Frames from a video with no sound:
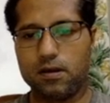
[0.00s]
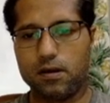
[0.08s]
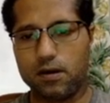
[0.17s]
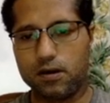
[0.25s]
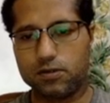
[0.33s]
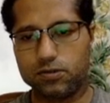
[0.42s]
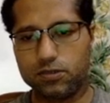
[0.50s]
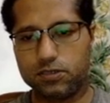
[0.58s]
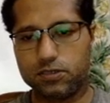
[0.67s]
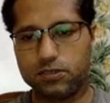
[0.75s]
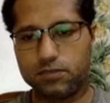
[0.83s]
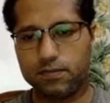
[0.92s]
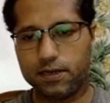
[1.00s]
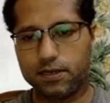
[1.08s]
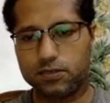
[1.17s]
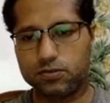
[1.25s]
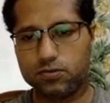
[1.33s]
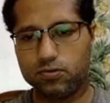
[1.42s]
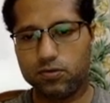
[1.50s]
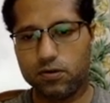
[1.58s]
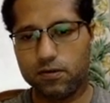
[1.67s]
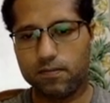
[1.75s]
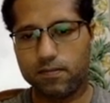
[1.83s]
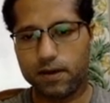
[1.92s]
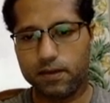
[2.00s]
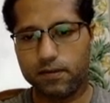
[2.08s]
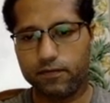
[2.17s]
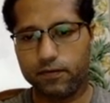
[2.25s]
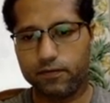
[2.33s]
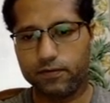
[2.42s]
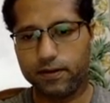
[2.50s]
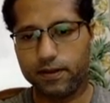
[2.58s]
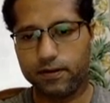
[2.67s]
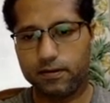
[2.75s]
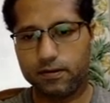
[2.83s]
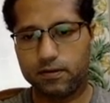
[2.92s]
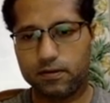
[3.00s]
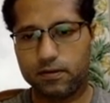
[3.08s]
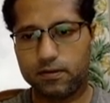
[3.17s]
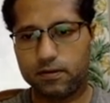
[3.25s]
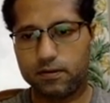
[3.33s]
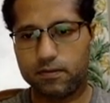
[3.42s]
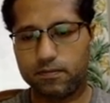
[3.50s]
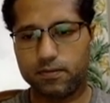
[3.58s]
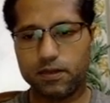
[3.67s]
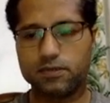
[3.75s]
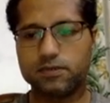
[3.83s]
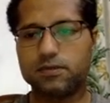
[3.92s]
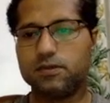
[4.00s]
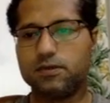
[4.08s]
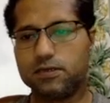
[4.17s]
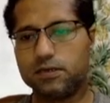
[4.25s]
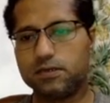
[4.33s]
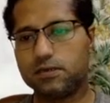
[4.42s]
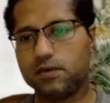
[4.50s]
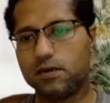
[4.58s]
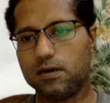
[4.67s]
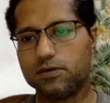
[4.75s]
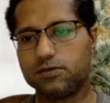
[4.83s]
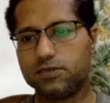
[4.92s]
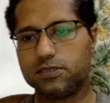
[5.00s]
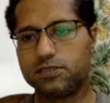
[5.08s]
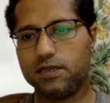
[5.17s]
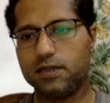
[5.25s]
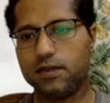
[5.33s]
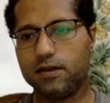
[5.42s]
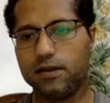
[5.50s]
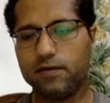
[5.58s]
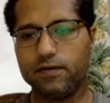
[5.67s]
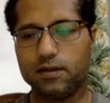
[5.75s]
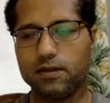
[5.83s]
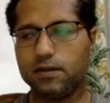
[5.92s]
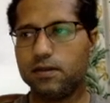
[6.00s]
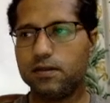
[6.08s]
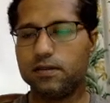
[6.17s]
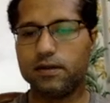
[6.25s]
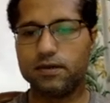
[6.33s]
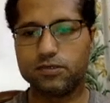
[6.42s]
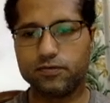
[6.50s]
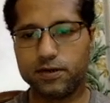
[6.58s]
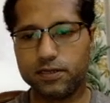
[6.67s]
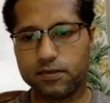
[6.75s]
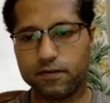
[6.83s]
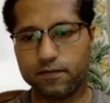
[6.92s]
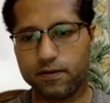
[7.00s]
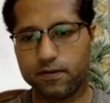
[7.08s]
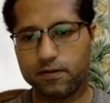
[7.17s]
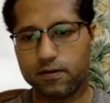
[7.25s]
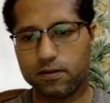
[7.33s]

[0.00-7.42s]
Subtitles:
So this is minus 2 by 15, plus this is 16 and 11, that is 27.